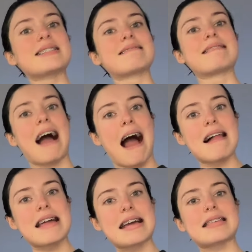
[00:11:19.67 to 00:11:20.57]
it's
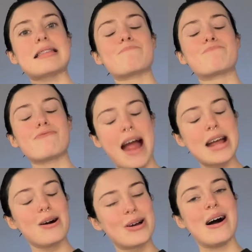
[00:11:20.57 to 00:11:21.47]
garlic
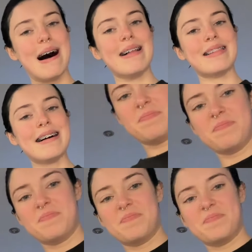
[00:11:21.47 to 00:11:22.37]
spray oil.
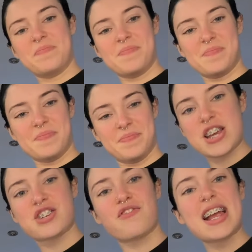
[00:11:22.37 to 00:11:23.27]
Fish